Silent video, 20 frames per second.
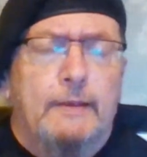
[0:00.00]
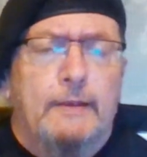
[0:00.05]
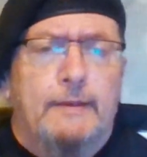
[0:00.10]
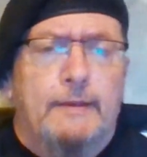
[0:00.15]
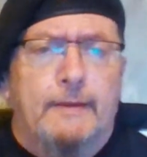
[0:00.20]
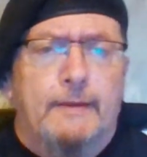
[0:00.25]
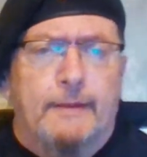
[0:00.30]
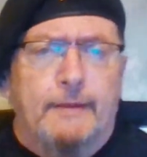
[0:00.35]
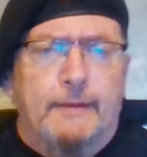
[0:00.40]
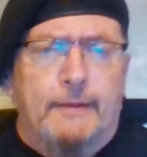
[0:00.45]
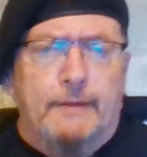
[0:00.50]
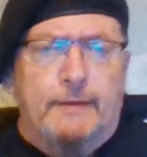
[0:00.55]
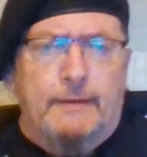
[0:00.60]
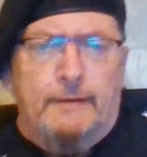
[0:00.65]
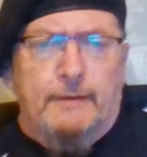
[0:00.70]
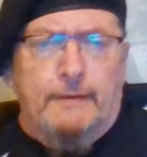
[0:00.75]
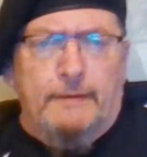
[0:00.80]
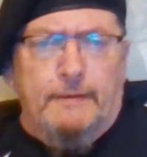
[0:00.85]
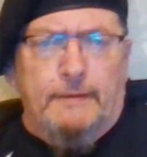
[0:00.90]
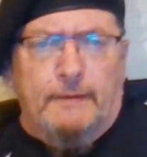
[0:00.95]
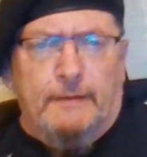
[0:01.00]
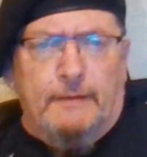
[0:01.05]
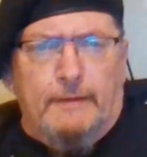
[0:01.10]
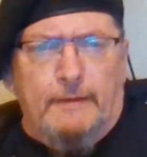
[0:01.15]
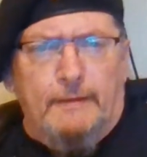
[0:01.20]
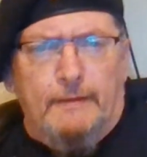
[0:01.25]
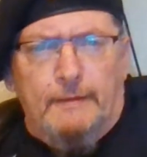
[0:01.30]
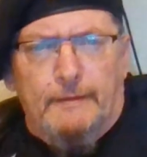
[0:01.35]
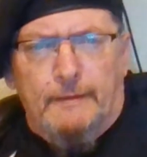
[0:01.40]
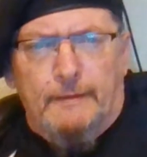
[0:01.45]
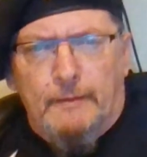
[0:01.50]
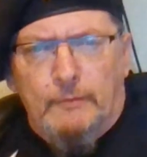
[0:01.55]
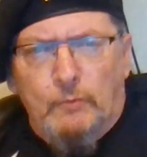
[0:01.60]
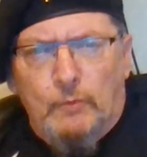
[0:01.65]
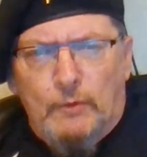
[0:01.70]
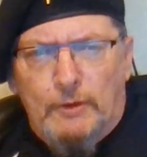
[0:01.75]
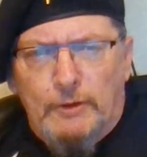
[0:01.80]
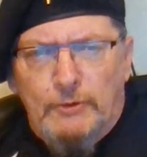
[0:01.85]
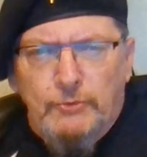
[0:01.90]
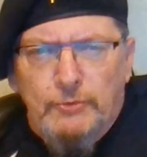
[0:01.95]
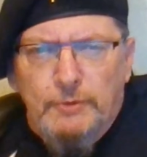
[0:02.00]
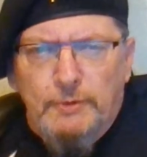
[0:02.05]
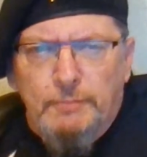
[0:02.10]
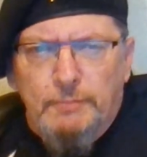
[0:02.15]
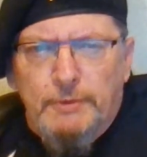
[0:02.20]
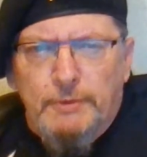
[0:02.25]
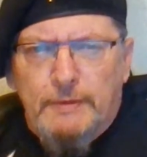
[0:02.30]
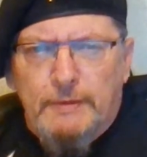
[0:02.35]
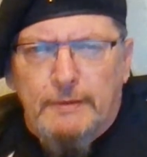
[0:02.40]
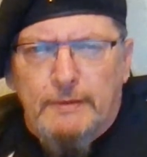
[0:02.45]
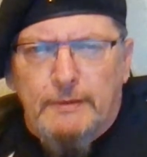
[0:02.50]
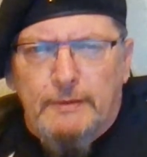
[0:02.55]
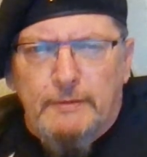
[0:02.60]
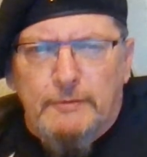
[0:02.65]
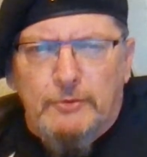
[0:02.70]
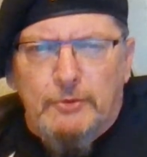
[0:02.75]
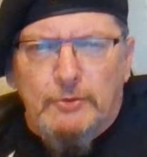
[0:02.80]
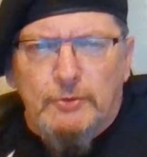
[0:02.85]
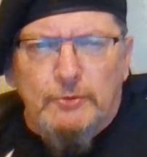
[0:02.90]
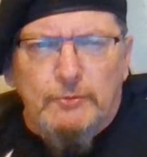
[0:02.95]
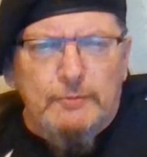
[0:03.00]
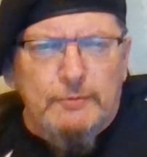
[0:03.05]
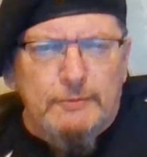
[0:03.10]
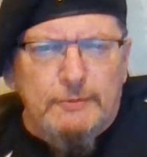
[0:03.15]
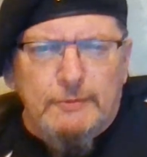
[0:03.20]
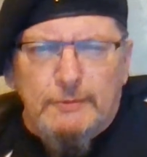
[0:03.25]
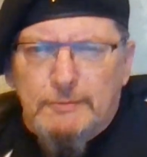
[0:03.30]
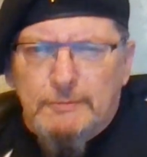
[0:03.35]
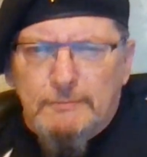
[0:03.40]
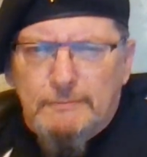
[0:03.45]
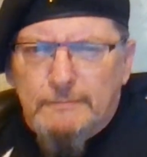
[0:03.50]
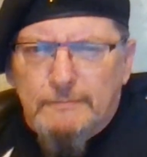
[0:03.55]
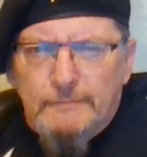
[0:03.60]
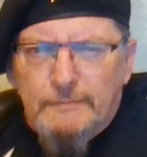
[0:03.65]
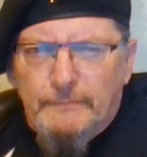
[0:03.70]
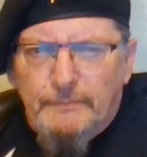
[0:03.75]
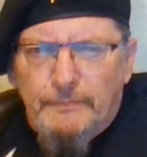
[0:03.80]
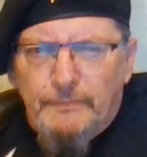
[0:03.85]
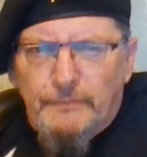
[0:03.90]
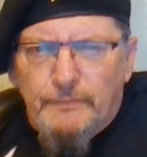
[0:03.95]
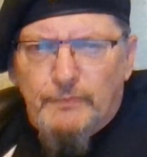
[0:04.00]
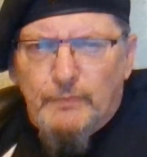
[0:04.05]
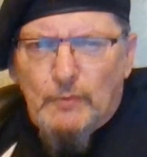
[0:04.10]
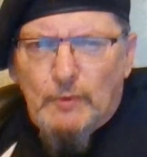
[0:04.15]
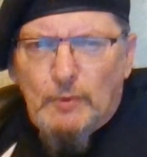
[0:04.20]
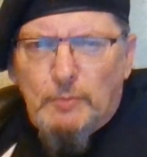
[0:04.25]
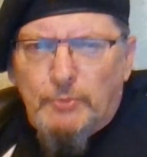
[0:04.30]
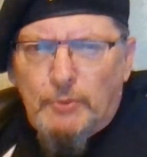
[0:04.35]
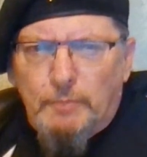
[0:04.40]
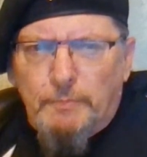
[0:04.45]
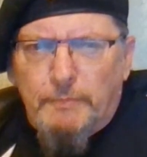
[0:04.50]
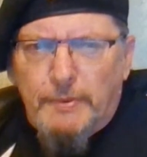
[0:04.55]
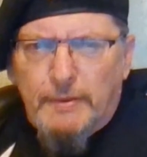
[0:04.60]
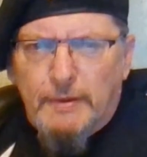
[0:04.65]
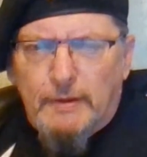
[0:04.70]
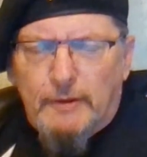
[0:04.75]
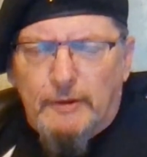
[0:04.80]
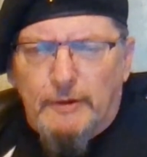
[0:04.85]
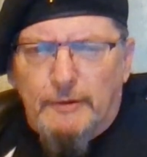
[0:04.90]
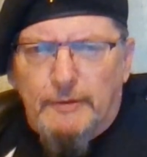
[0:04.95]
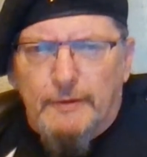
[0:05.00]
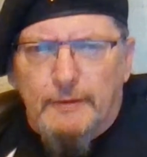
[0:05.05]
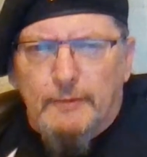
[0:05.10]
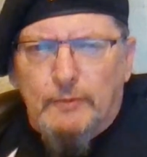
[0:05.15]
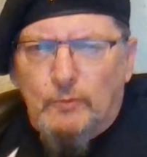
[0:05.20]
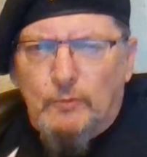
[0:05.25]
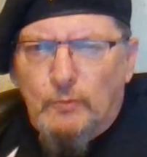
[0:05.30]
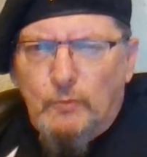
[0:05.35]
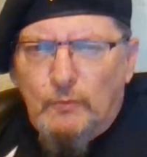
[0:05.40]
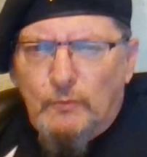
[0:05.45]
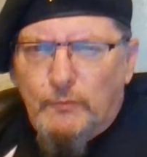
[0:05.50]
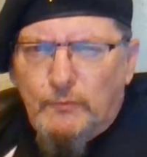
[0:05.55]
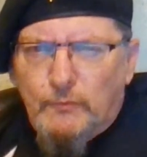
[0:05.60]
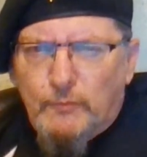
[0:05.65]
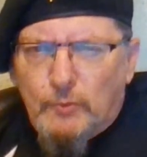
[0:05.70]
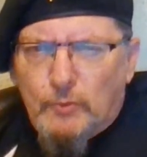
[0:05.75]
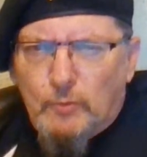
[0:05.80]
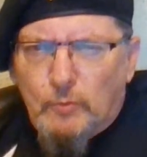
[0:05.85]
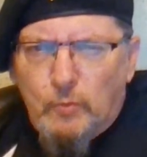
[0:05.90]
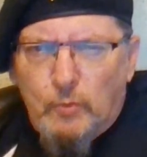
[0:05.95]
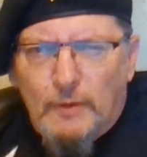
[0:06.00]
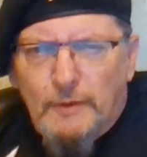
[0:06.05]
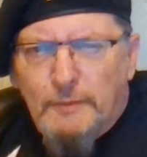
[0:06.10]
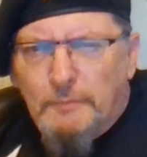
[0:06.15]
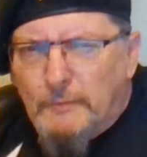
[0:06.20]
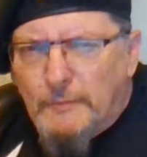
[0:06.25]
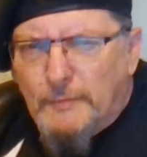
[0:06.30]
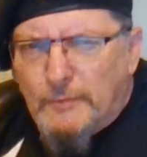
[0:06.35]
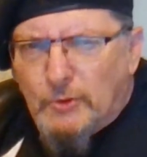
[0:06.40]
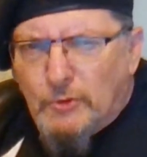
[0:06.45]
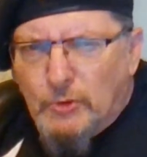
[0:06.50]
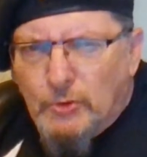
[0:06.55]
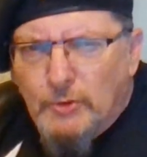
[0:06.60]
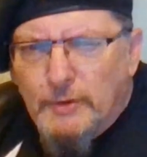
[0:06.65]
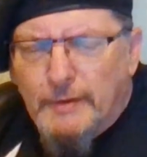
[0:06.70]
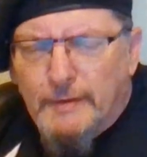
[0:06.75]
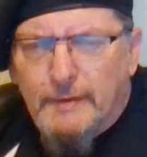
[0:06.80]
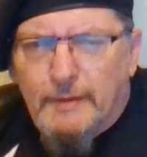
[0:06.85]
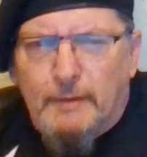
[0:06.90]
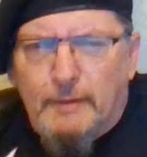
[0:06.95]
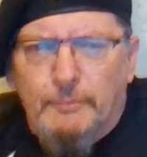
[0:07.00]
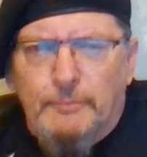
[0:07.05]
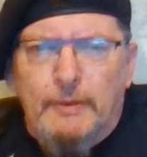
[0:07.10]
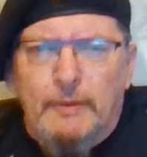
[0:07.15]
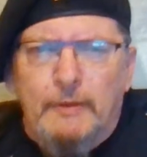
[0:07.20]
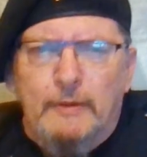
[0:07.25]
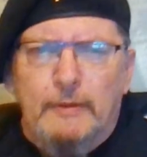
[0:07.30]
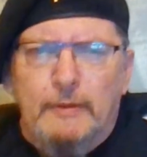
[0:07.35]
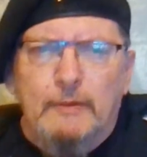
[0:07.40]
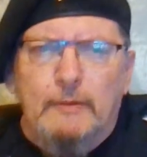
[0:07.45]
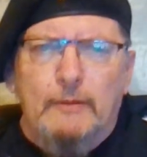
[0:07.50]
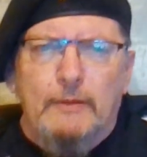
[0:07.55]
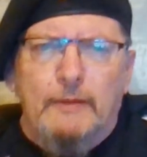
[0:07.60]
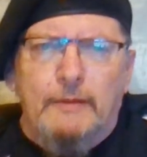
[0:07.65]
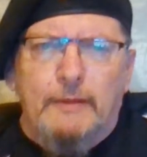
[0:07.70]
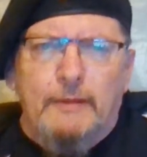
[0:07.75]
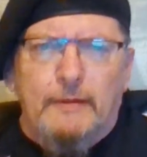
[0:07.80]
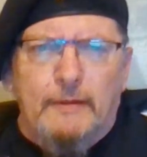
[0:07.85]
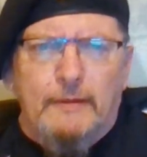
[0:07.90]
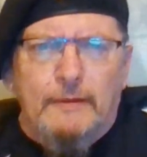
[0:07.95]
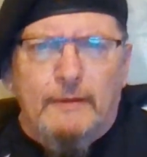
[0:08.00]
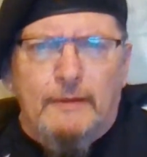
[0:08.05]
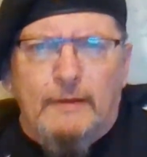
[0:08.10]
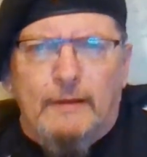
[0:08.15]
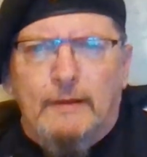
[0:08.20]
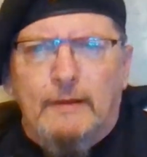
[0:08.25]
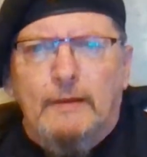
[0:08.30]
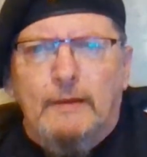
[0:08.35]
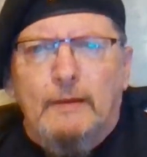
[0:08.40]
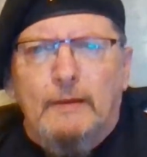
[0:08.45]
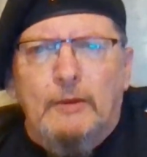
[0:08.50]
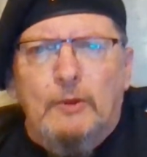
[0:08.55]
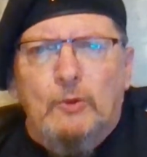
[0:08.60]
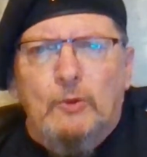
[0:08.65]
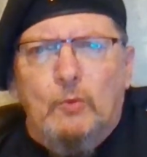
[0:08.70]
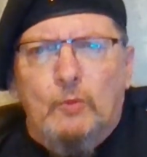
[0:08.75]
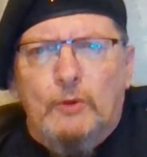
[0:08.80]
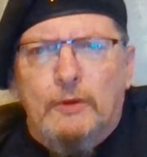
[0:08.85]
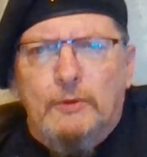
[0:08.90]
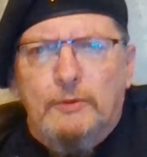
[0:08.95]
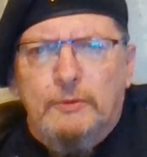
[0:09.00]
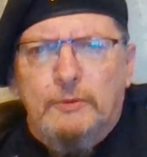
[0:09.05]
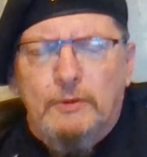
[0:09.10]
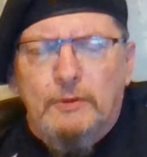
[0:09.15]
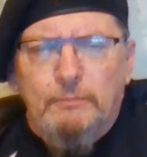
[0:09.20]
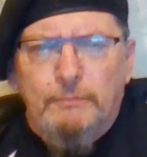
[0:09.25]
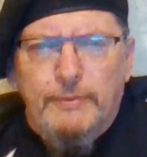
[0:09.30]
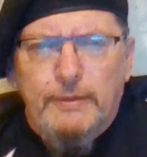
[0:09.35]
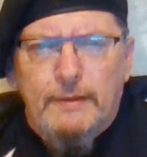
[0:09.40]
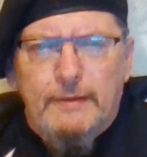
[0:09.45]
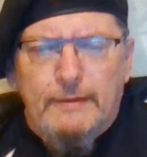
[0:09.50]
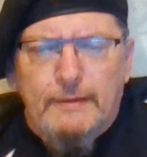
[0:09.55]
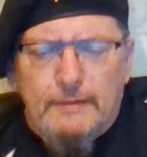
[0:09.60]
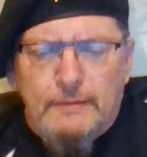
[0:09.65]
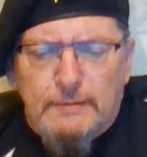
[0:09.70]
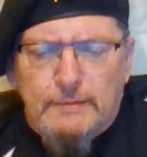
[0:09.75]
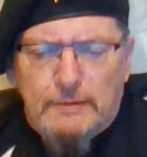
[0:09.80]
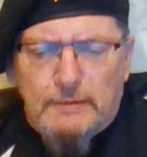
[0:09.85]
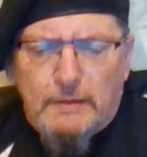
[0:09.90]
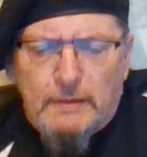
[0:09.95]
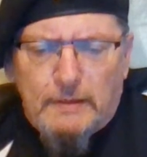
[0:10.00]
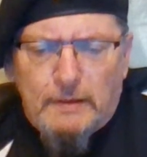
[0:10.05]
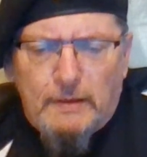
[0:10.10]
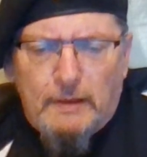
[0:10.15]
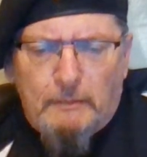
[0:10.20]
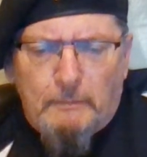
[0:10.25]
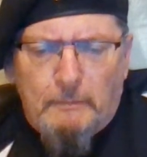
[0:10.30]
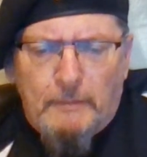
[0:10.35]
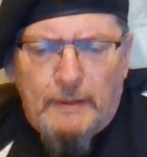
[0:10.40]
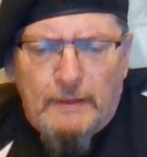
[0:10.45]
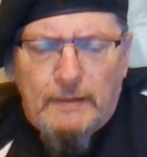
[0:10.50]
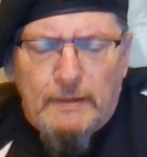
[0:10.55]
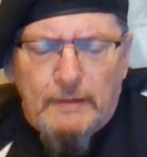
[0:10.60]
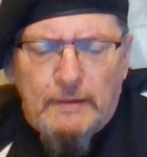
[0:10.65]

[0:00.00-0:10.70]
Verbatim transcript: And uh, I want you to be just prepared for what could happen and uh, what could be to come.